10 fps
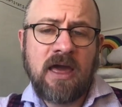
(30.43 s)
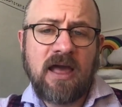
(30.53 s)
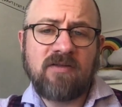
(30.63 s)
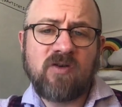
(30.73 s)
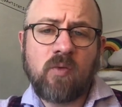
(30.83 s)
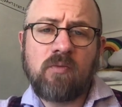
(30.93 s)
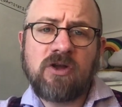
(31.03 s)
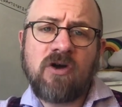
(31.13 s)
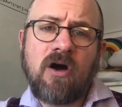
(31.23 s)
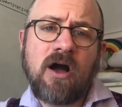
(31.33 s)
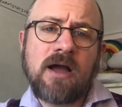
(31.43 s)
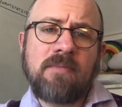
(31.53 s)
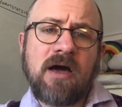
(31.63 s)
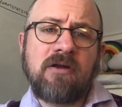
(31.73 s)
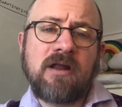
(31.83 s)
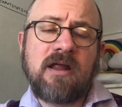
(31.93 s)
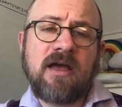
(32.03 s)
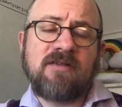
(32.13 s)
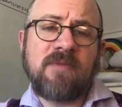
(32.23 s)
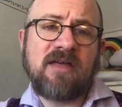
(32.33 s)
And so when we talk about it
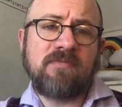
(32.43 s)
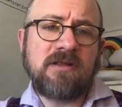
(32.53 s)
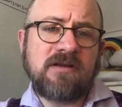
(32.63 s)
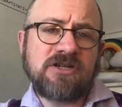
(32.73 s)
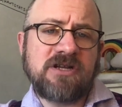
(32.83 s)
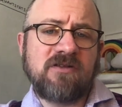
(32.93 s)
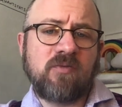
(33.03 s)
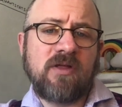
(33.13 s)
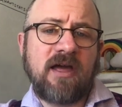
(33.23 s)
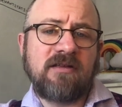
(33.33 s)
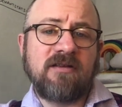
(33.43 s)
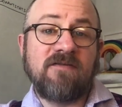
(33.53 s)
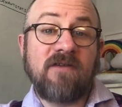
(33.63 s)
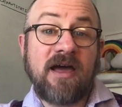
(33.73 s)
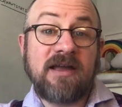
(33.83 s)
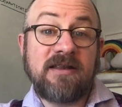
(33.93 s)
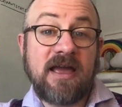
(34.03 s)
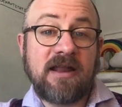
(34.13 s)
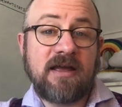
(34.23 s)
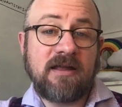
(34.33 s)
as mathematicians, we like to divide
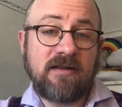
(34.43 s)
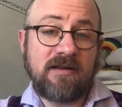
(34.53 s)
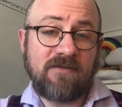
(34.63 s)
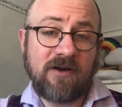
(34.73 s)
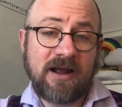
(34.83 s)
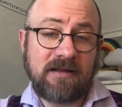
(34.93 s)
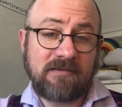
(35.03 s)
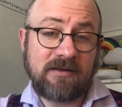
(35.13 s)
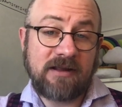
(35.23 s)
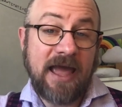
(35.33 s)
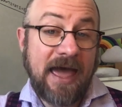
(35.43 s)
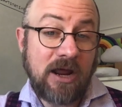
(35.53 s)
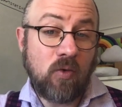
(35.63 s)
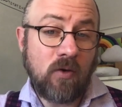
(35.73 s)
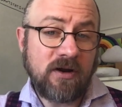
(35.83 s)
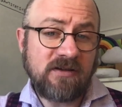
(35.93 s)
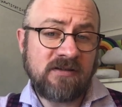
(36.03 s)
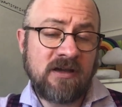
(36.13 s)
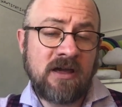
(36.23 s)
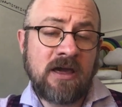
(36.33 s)
data into different categories
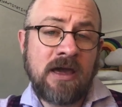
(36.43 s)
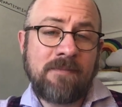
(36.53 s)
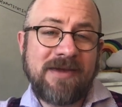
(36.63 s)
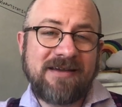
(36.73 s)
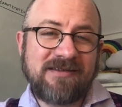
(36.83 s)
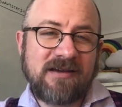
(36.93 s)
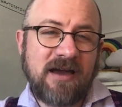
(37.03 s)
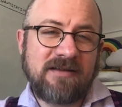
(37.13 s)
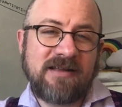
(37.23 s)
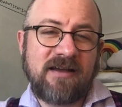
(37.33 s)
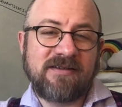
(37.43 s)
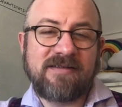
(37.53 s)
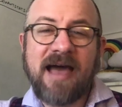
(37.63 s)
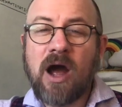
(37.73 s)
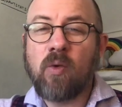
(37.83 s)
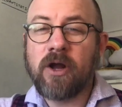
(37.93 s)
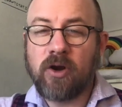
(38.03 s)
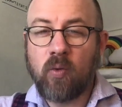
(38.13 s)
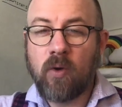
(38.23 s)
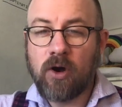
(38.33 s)
because it kind of tells us how we're going to
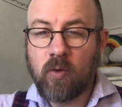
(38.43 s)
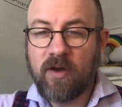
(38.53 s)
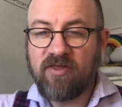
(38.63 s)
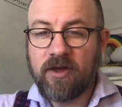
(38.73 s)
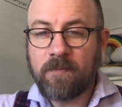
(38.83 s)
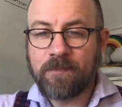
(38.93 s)
work with it.